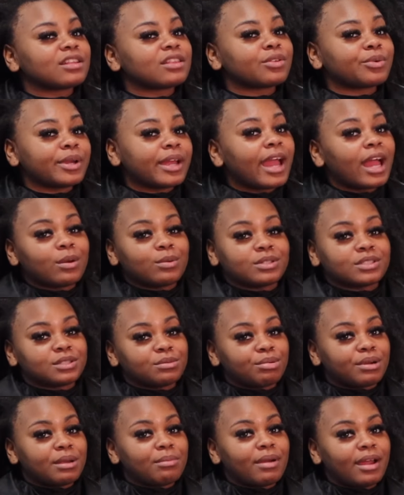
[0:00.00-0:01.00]
three hours
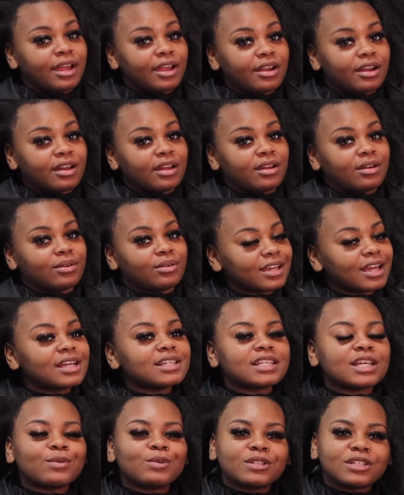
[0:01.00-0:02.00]
to braid my hair down
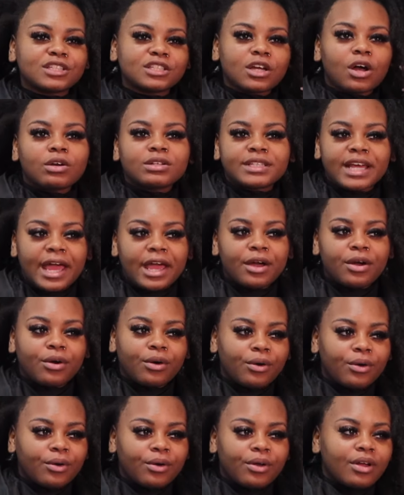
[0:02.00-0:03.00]
because it was so
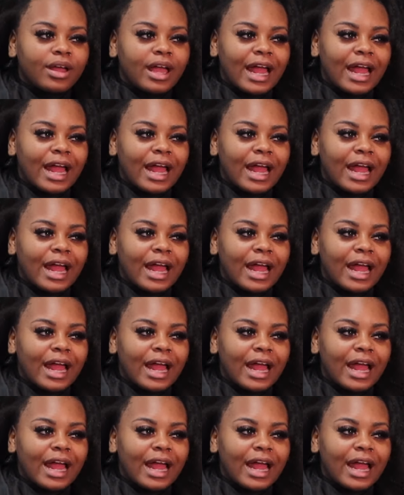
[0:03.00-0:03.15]
tangled